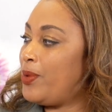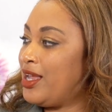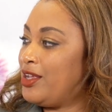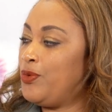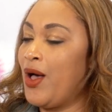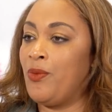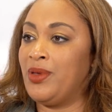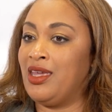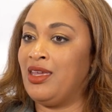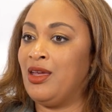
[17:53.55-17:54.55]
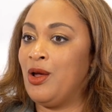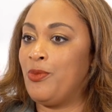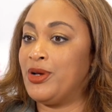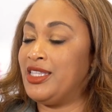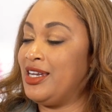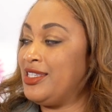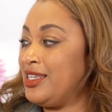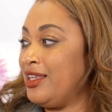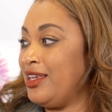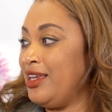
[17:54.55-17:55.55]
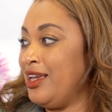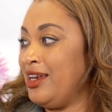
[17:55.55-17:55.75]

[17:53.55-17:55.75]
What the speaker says: And can you help me present a CLE